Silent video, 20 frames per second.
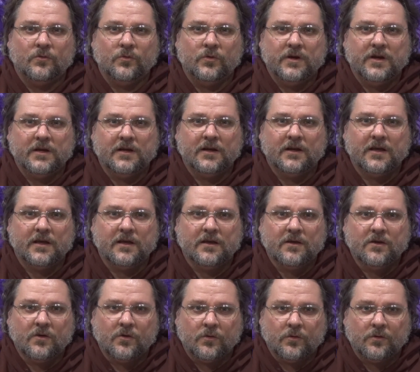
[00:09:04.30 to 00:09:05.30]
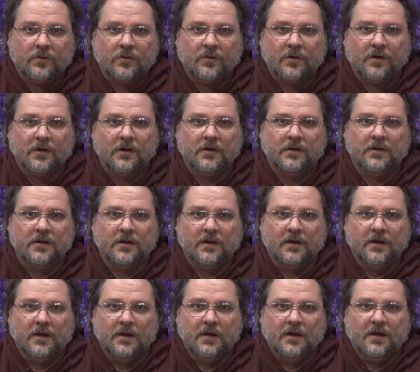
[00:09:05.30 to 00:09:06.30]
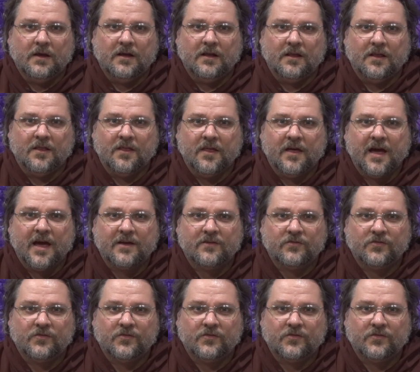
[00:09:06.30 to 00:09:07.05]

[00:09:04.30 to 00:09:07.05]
really good that